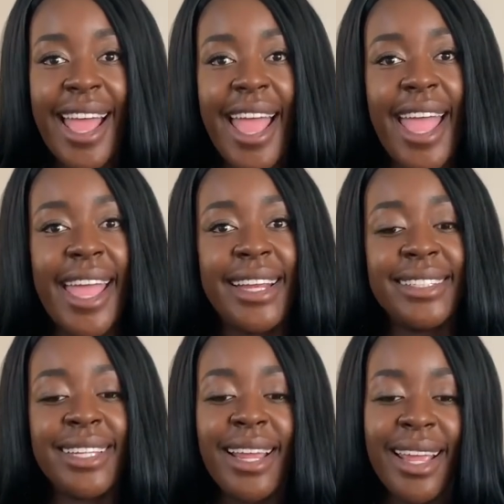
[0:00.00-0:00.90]

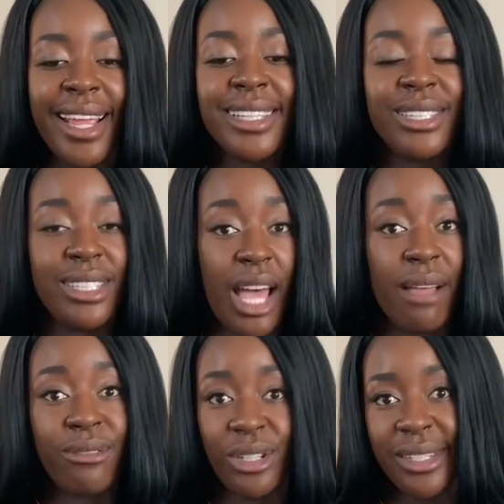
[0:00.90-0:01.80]
And it's
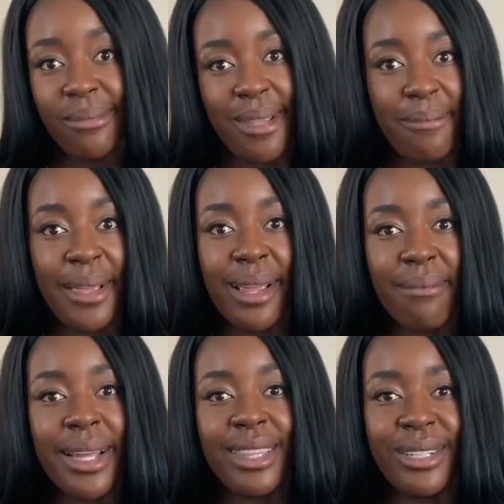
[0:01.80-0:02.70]
tough, trust me, being in
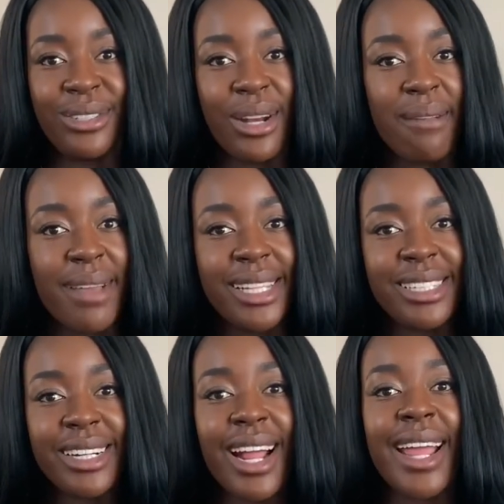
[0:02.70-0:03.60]
my third
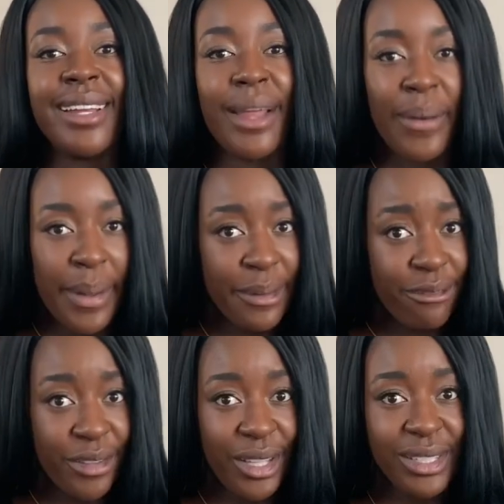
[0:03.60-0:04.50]
trimester. I know how it
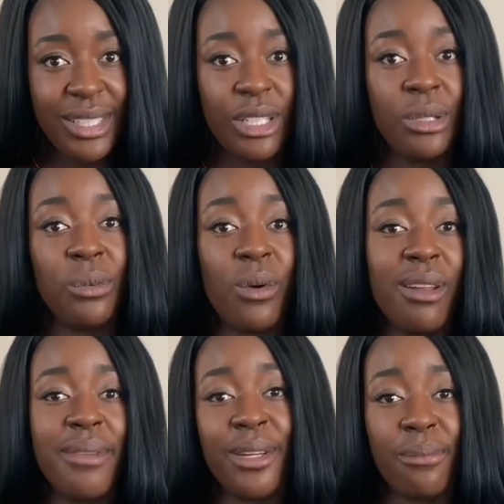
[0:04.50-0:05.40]
feels to want
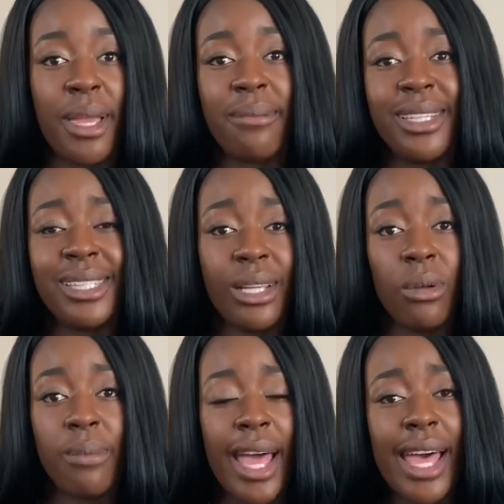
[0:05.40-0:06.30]
to meet your baby so
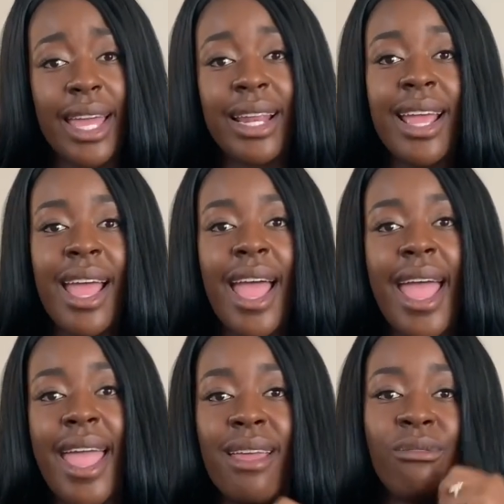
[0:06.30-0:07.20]
bad
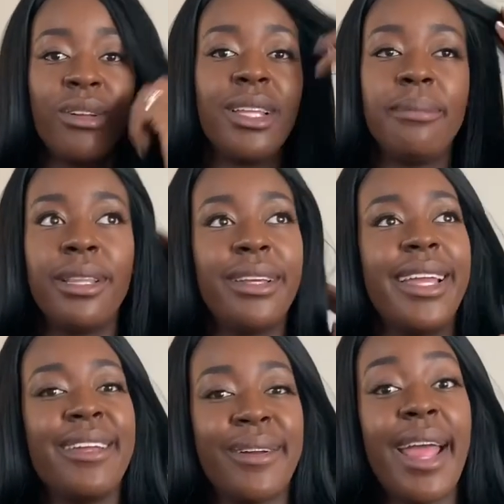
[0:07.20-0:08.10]
and really be
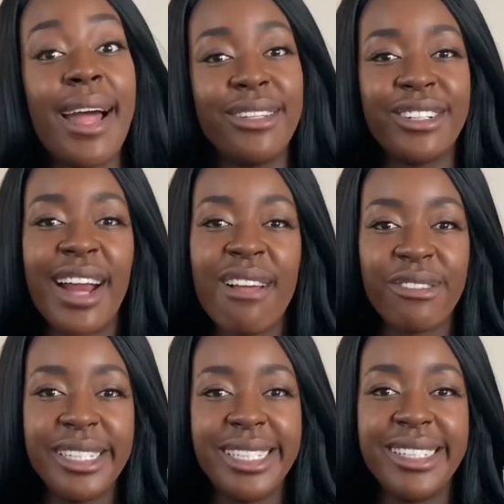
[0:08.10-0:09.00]
looking at your calendar
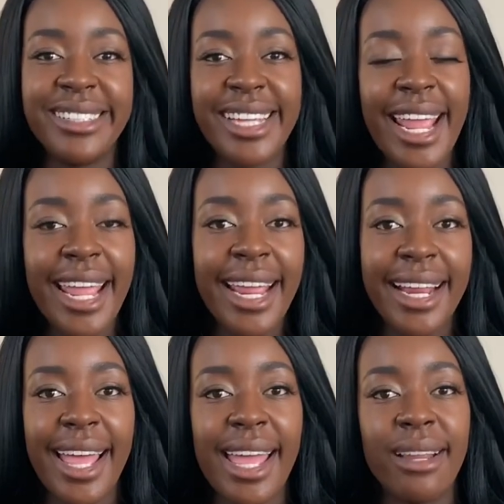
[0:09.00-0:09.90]
every single day
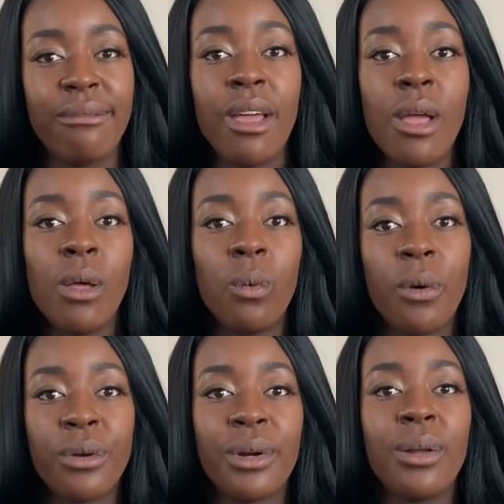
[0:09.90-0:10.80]
and kind of
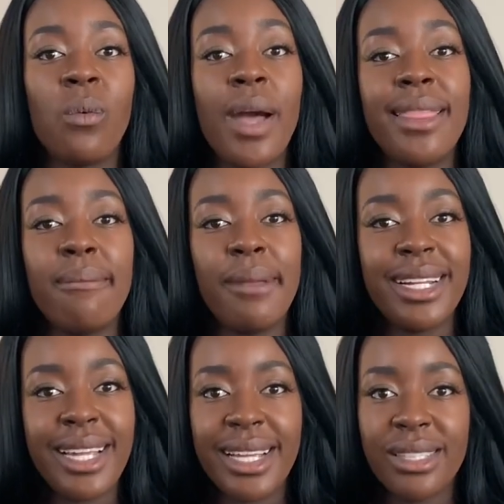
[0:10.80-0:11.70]
wondering when the big
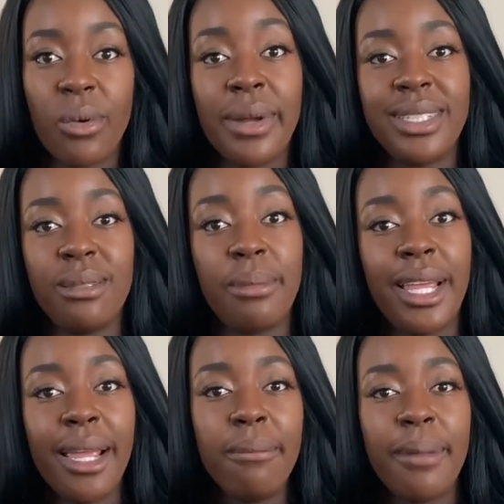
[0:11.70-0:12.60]
day is going to
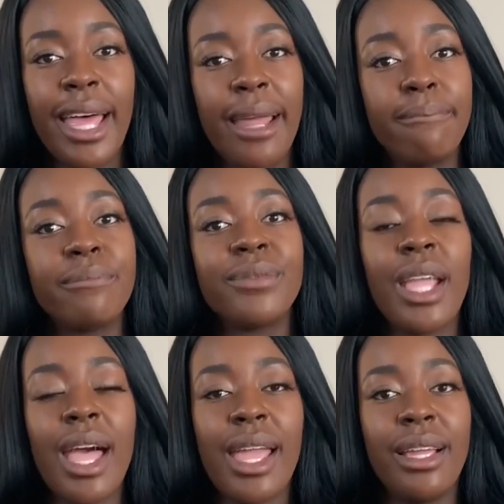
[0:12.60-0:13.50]
be. But
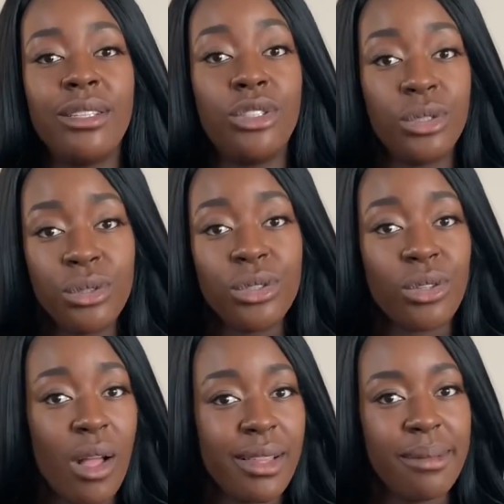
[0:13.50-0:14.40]
I do
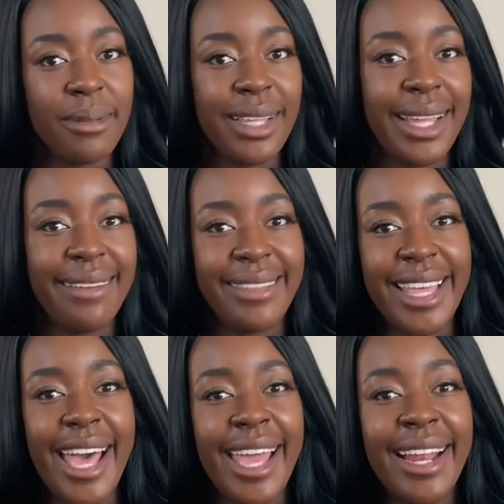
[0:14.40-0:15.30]
strongly believe
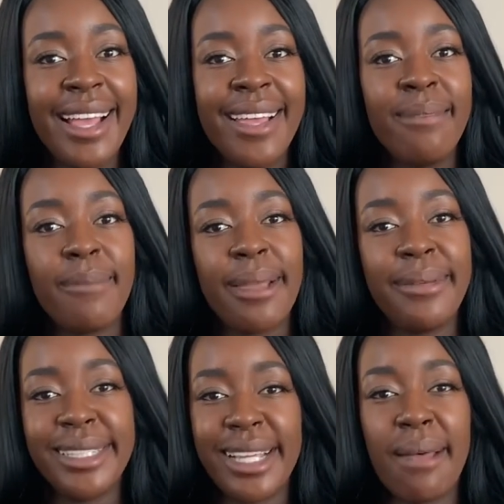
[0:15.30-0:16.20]
that
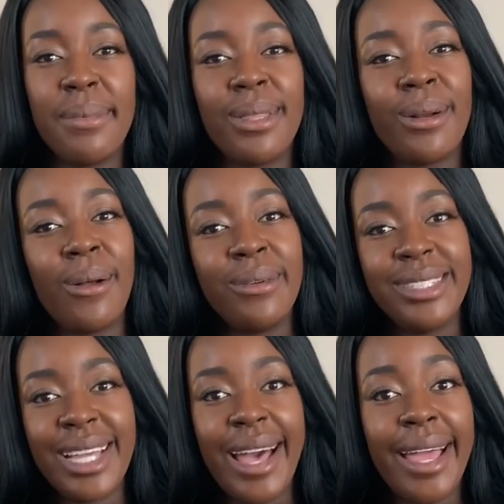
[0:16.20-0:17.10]
babies come in their own
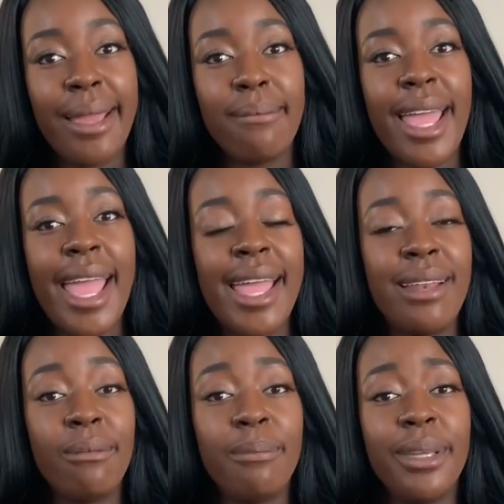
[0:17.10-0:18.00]
time
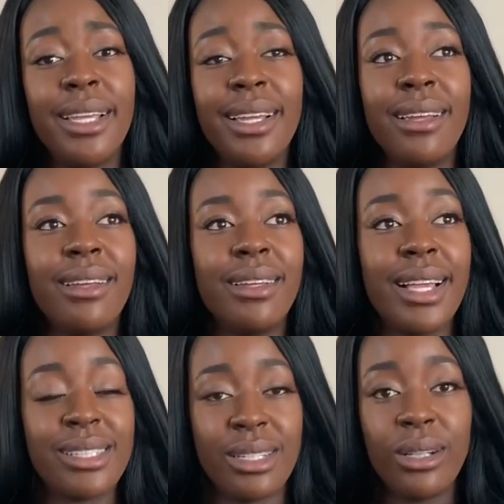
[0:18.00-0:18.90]
and being
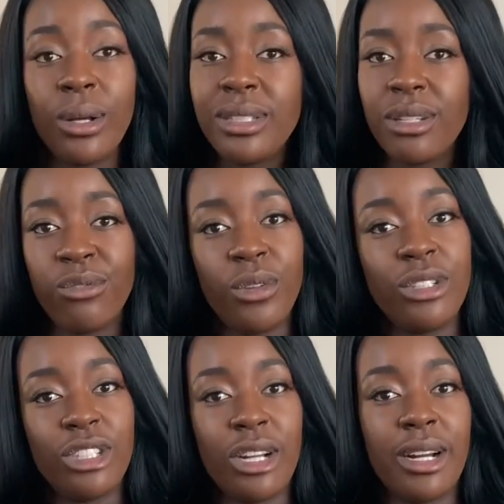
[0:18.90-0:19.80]
as close to full
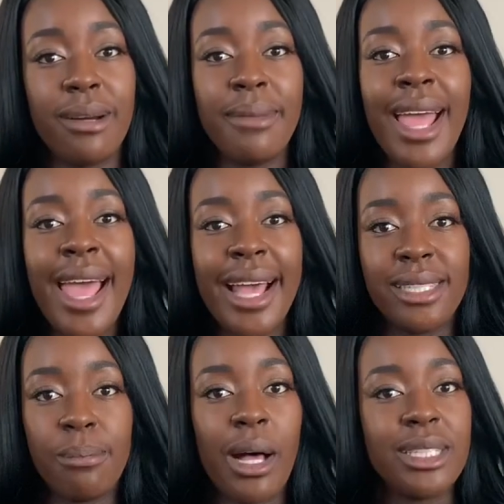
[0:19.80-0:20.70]
term
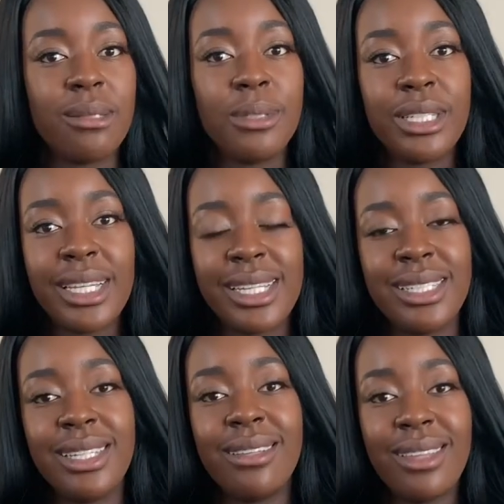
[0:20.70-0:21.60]
as possible
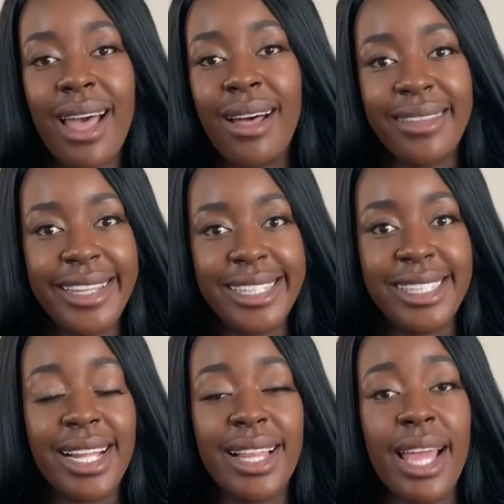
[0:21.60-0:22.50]
is the healthiest
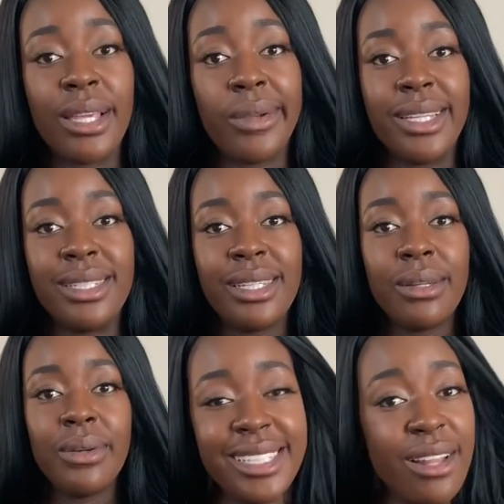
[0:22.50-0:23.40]
thing that you can
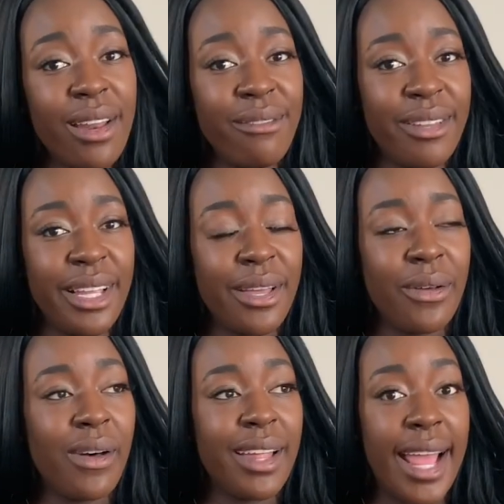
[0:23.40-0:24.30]
do. This is not a
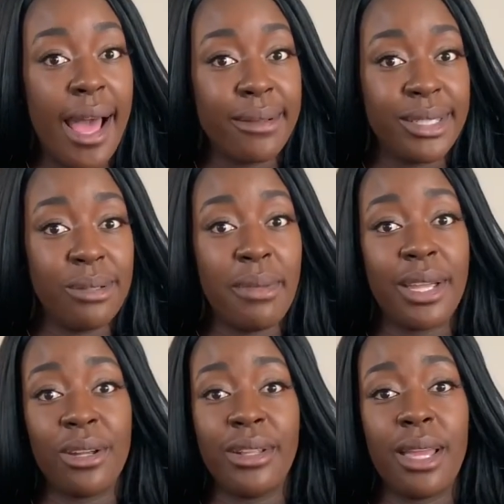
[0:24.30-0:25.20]
video on how to
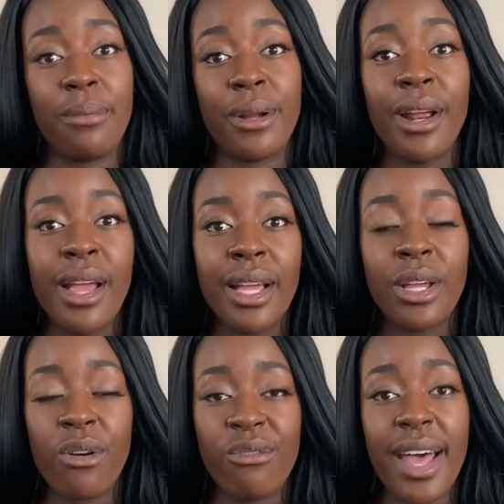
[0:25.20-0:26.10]
make your labor
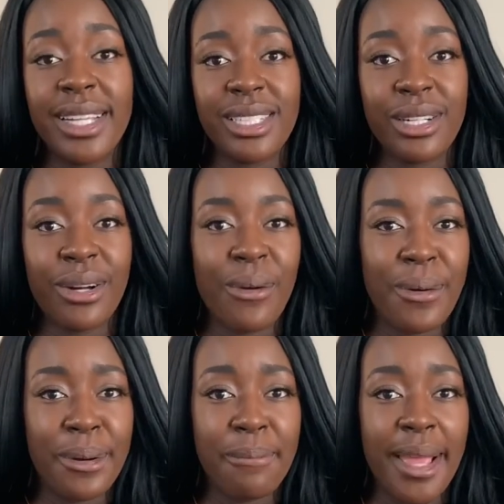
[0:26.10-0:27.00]
go faster or
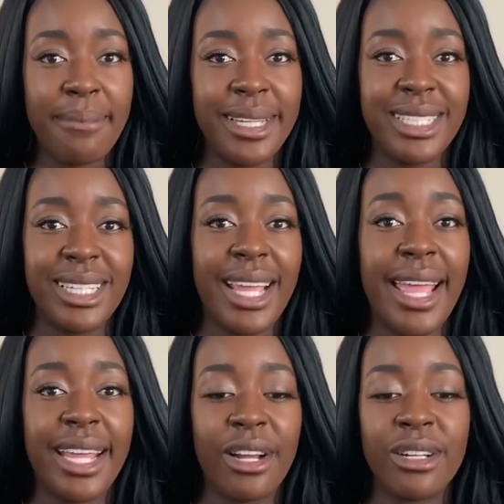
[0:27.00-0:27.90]
your baby to get
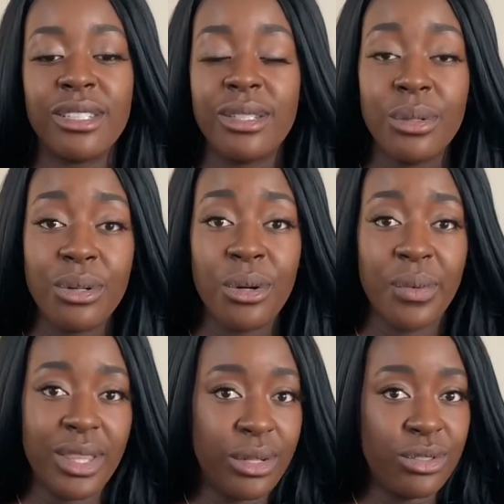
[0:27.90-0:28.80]
here sooner
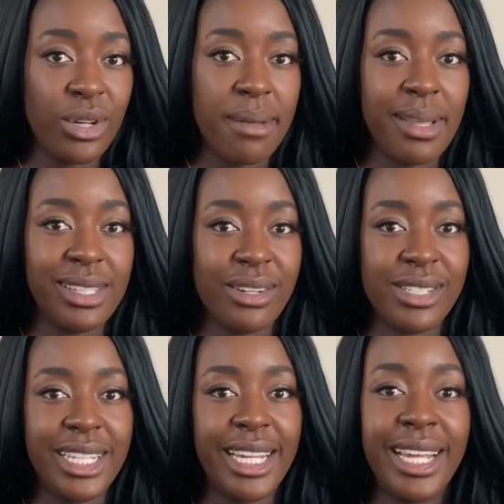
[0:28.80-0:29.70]
with their trimester
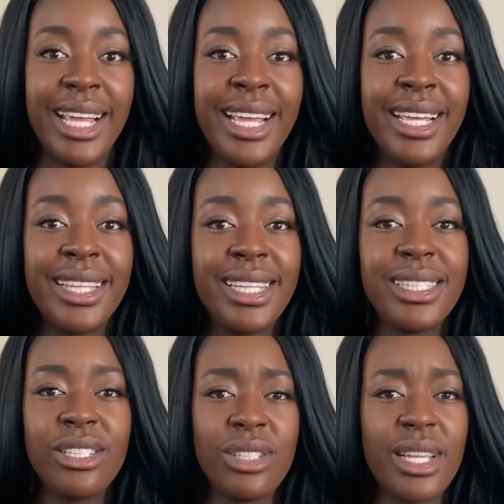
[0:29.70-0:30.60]
tea. This
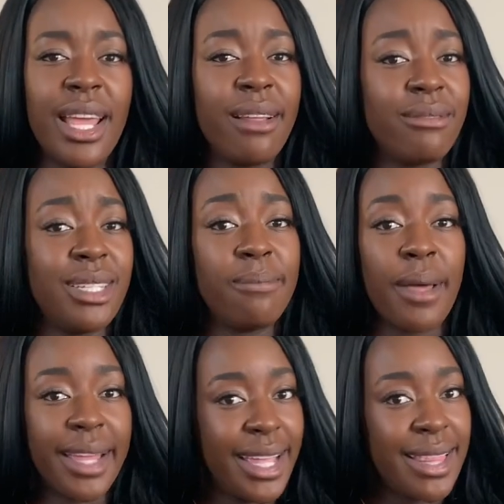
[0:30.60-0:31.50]
is just kind of
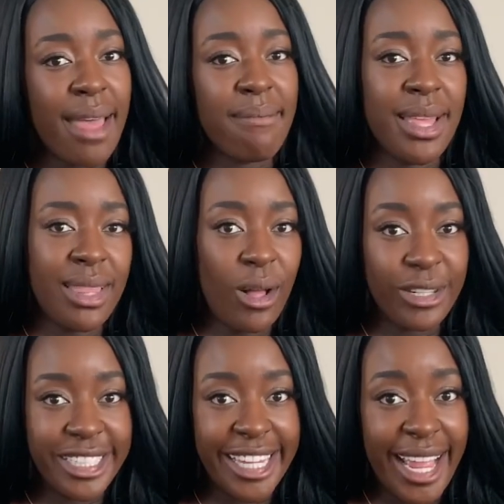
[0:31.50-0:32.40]
debunking that myth
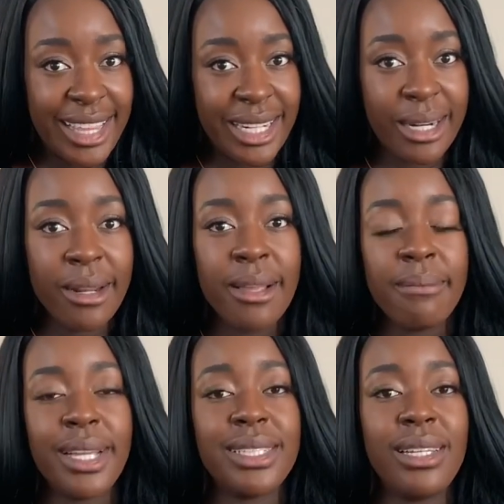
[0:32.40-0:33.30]
altogether
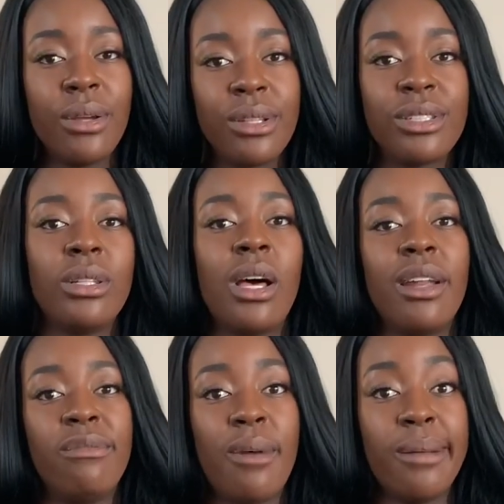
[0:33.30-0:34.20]
because I know there's a lot
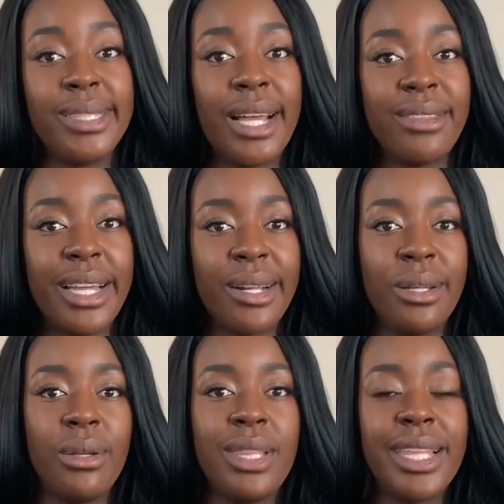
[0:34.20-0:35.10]
of moms out there
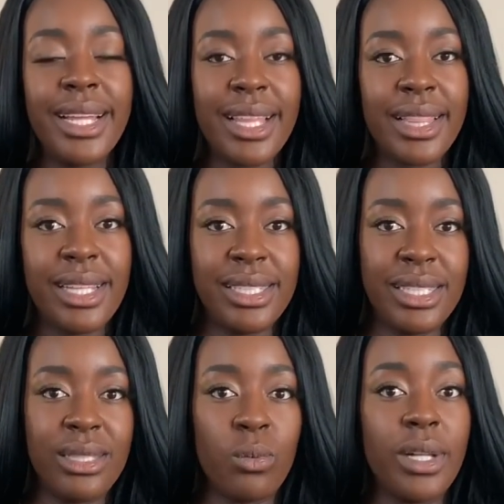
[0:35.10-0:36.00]
who think that this
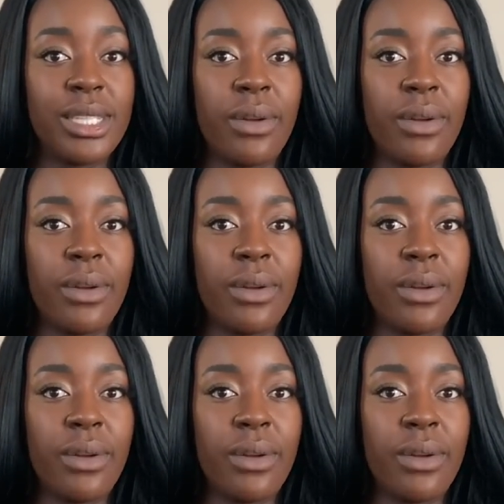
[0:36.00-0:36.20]
is what's